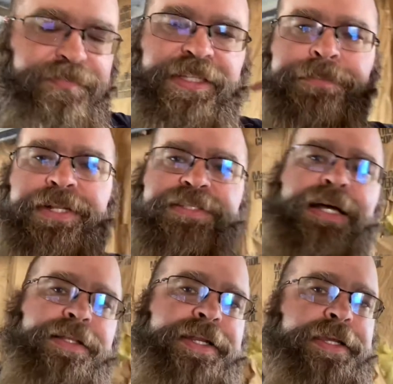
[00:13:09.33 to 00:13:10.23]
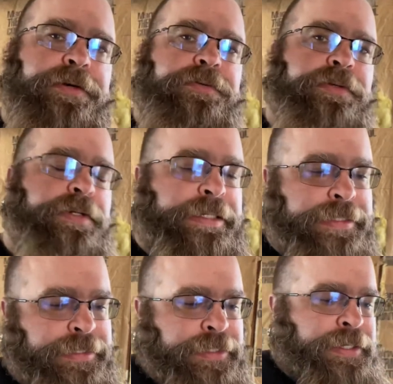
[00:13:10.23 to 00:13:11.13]
but it's not letting go.
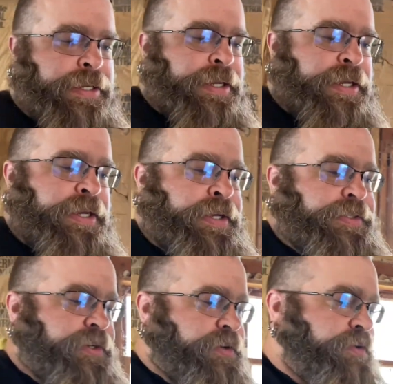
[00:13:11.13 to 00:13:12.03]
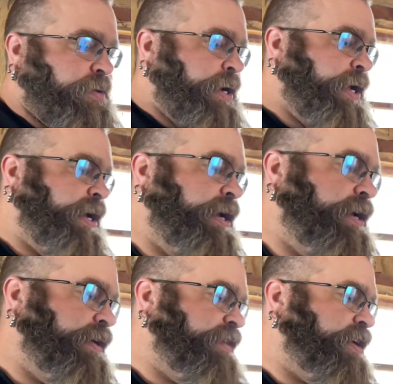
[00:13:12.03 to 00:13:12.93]
So
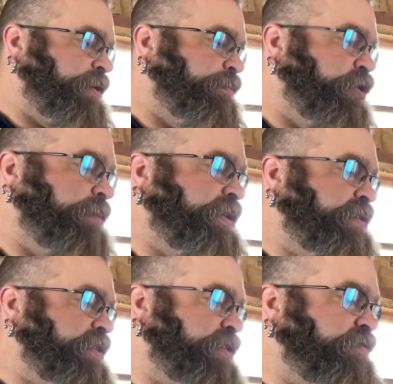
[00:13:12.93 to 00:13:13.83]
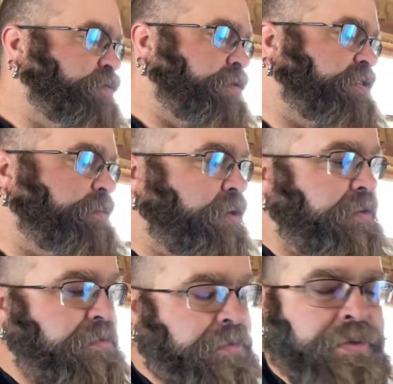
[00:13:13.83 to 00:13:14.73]
I've got an appointment for
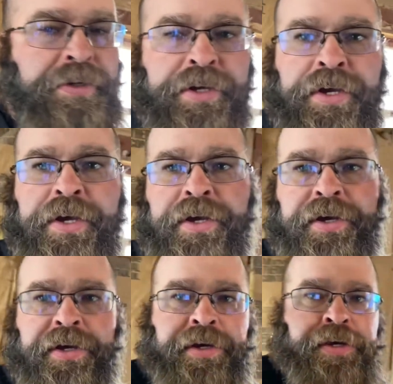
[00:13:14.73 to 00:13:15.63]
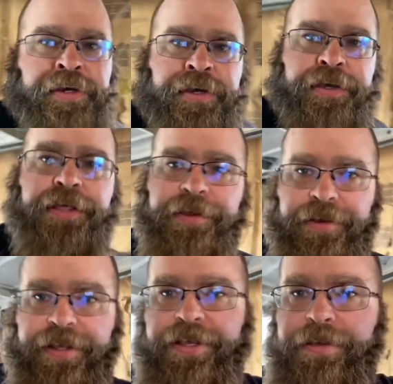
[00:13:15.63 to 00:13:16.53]
tomorrow. They're
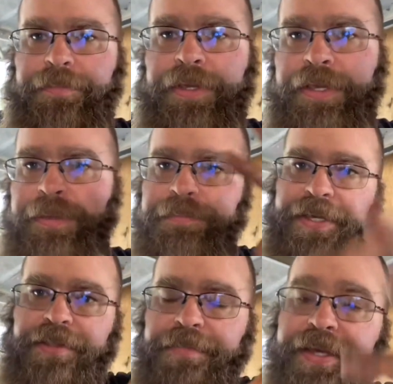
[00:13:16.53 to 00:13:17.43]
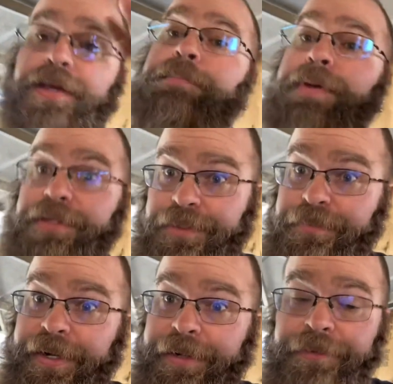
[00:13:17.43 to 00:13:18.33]
going to come pick the bike up because it's
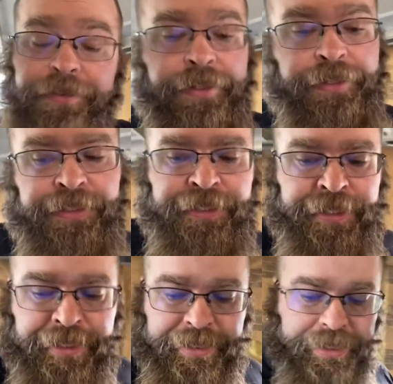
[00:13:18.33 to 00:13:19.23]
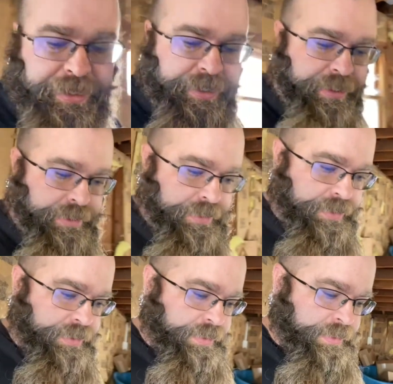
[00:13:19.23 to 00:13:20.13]
brand new. And
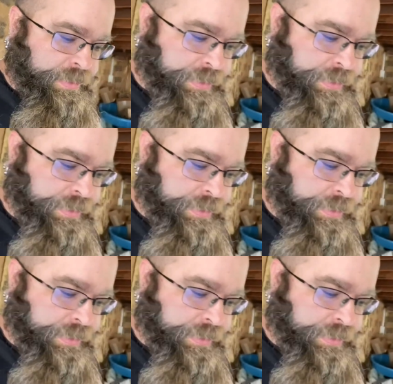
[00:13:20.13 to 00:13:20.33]
uh,